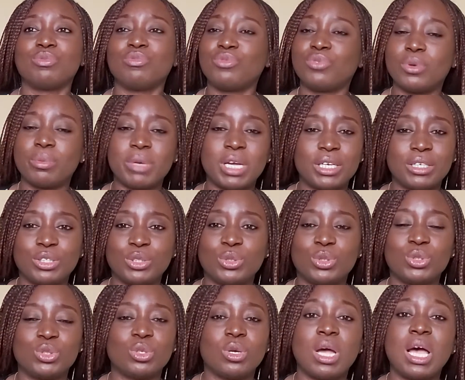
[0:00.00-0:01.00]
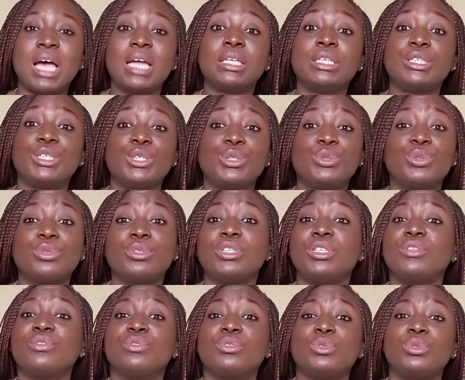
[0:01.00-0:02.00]
from agriculture and they
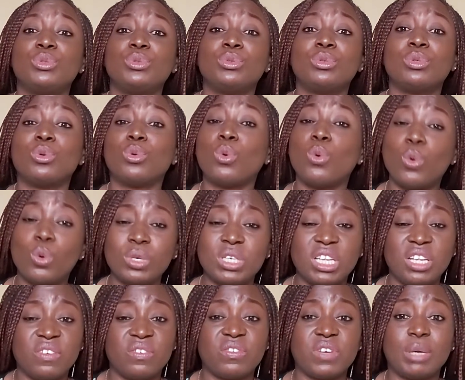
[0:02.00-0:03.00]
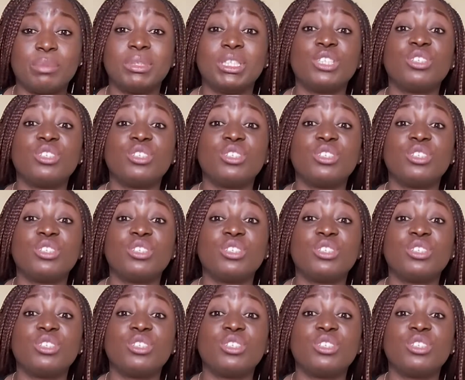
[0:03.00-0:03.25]
don't even own a farm.